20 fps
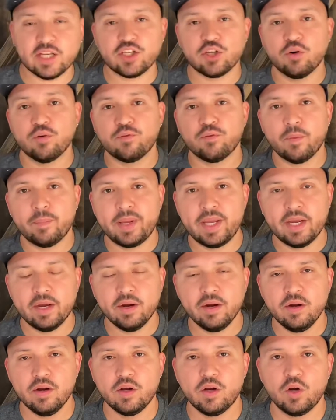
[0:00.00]
from
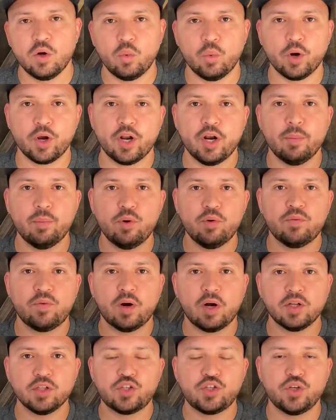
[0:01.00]
here, we're gonna move
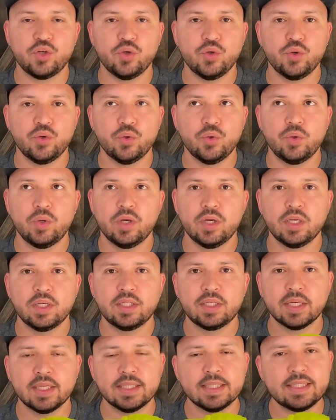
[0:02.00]
on to
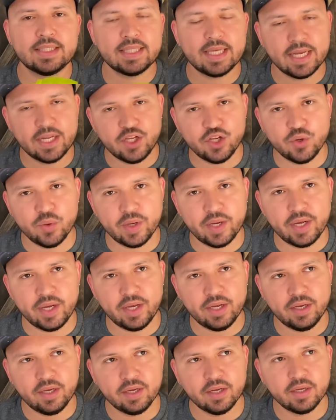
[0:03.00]

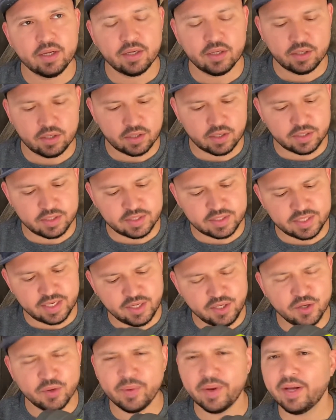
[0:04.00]
continuing.
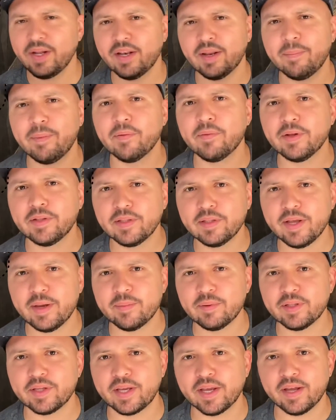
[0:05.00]
Let me read the
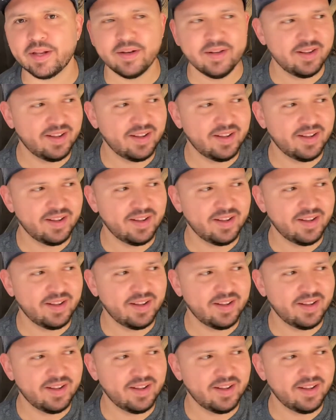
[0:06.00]
label again.